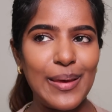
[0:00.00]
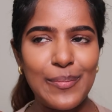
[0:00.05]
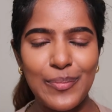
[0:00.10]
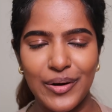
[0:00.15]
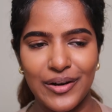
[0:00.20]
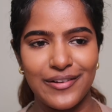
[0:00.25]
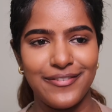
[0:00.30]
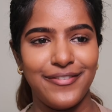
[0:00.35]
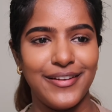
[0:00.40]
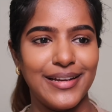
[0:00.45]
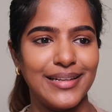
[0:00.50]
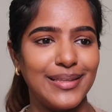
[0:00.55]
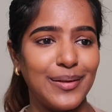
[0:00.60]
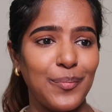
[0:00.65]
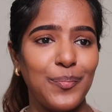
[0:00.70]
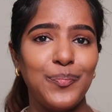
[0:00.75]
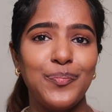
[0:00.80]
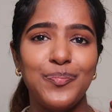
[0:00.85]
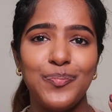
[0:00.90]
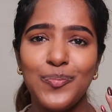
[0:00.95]
perfect, the
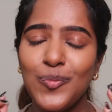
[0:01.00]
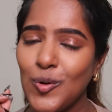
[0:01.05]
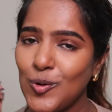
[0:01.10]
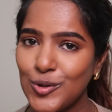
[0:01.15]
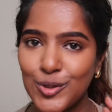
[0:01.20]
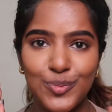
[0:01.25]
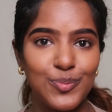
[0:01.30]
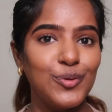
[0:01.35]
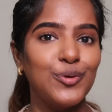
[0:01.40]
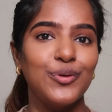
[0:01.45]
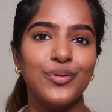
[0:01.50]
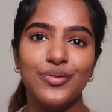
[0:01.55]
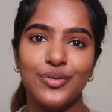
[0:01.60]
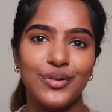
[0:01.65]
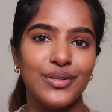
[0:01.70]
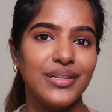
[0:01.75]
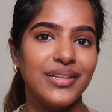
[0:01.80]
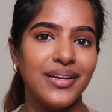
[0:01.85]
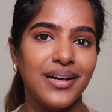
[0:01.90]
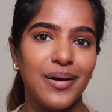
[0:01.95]
most
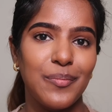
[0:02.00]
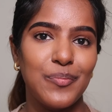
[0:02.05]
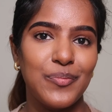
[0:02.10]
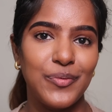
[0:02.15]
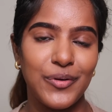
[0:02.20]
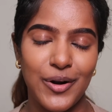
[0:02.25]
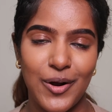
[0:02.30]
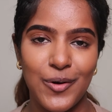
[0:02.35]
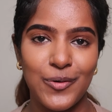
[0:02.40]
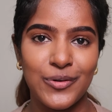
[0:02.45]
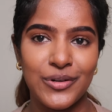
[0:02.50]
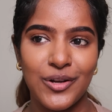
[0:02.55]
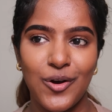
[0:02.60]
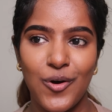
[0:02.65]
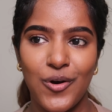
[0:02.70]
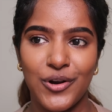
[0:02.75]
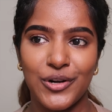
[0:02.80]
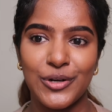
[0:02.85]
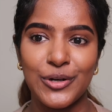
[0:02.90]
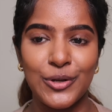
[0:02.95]
beautiful brown
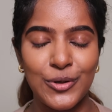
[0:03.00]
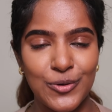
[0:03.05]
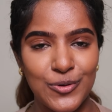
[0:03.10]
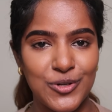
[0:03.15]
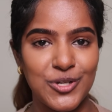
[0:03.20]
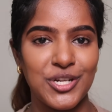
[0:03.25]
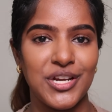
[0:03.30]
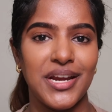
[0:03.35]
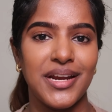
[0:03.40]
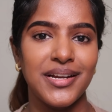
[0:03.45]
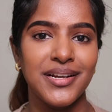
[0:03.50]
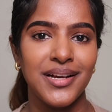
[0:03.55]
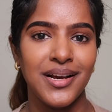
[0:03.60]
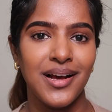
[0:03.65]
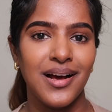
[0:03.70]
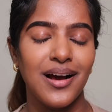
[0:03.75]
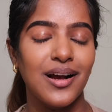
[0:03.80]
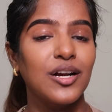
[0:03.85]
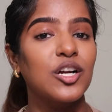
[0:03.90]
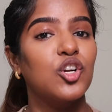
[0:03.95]
or nude shade,
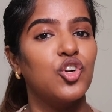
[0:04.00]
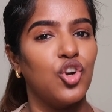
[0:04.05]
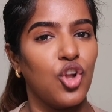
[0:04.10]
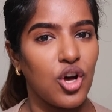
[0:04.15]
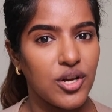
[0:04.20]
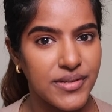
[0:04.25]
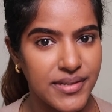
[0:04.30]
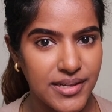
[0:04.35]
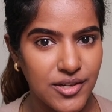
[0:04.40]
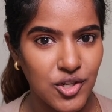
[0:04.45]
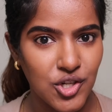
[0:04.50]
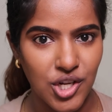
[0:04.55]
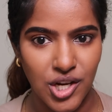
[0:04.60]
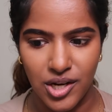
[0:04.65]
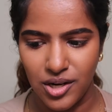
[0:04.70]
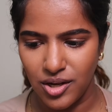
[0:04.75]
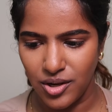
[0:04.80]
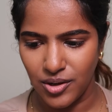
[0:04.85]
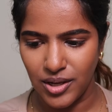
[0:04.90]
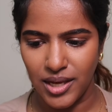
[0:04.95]
glossy
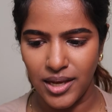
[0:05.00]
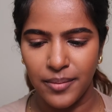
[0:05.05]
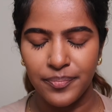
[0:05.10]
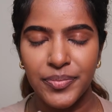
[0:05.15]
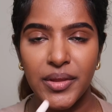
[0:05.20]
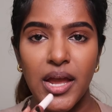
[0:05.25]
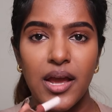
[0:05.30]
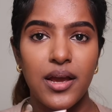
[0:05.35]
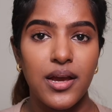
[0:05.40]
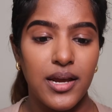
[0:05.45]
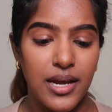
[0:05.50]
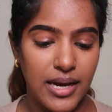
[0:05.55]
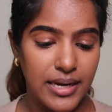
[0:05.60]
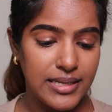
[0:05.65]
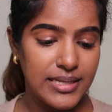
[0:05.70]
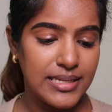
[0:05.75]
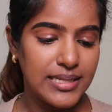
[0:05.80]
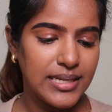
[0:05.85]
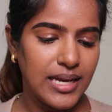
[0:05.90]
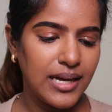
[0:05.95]
shade. Okay,
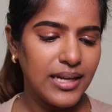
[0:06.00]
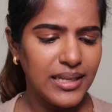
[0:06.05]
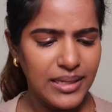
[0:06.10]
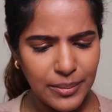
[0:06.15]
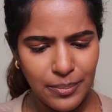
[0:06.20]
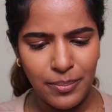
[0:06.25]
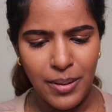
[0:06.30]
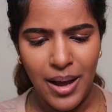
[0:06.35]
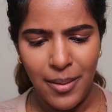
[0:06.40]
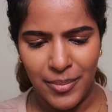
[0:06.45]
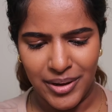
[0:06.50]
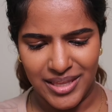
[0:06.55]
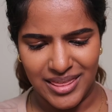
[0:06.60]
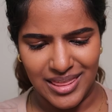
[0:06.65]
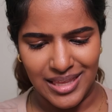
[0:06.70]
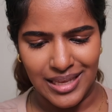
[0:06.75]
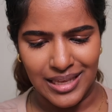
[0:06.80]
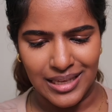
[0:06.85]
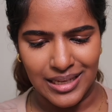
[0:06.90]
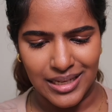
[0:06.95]
it's a lip balm, I
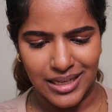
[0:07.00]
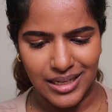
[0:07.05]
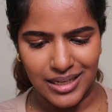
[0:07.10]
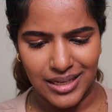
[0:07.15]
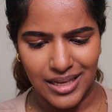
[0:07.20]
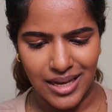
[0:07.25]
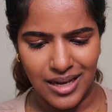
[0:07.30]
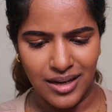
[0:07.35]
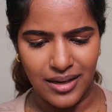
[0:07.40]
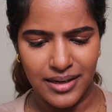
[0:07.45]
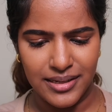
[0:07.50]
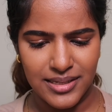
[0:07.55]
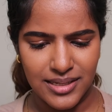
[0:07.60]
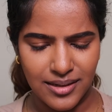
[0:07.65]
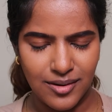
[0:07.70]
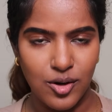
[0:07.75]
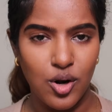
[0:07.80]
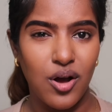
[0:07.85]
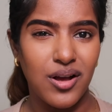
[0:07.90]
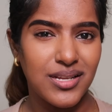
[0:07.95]
think. Yeah, it's a
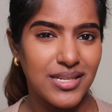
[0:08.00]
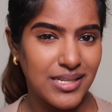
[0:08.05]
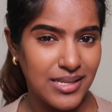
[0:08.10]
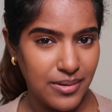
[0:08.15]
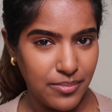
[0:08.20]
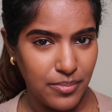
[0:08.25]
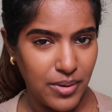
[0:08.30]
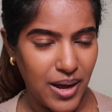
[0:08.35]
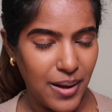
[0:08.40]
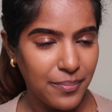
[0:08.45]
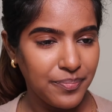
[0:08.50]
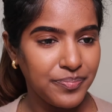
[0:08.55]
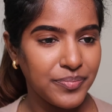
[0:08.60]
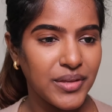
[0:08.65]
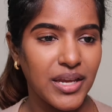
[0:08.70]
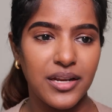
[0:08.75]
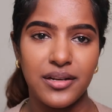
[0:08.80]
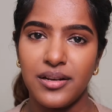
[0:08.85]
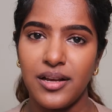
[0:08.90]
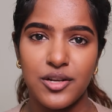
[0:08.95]
gloss lip balm.
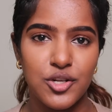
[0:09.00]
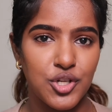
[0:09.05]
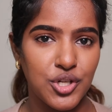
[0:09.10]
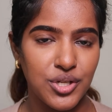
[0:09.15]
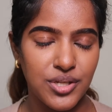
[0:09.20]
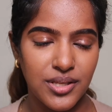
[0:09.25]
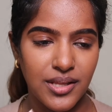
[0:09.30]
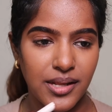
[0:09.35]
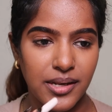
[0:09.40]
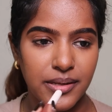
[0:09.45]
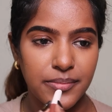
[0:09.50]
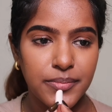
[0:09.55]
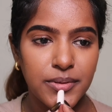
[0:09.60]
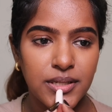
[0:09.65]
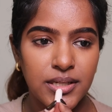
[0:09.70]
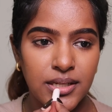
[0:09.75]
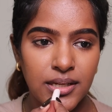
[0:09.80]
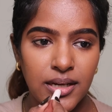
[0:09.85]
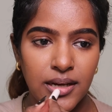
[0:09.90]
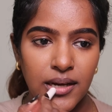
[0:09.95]
It nourishes the
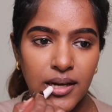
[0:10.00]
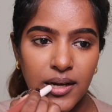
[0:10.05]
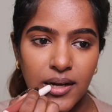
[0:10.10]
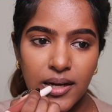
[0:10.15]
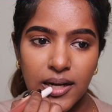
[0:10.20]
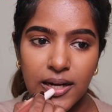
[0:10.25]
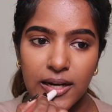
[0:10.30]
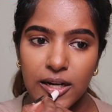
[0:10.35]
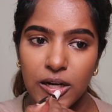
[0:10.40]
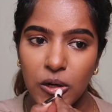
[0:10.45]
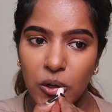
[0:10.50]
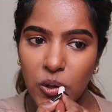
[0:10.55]
lips. It